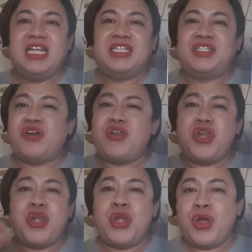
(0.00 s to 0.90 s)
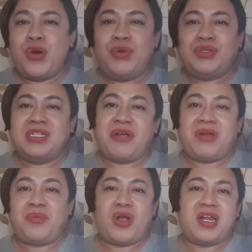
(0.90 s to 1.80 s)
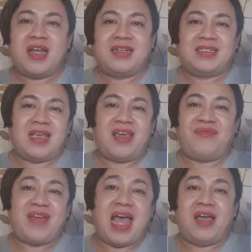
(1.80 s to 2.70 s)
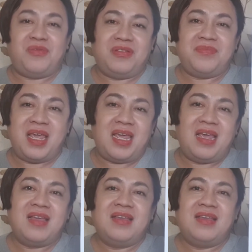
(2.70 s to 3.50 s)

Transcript: So no to dairy products if I will be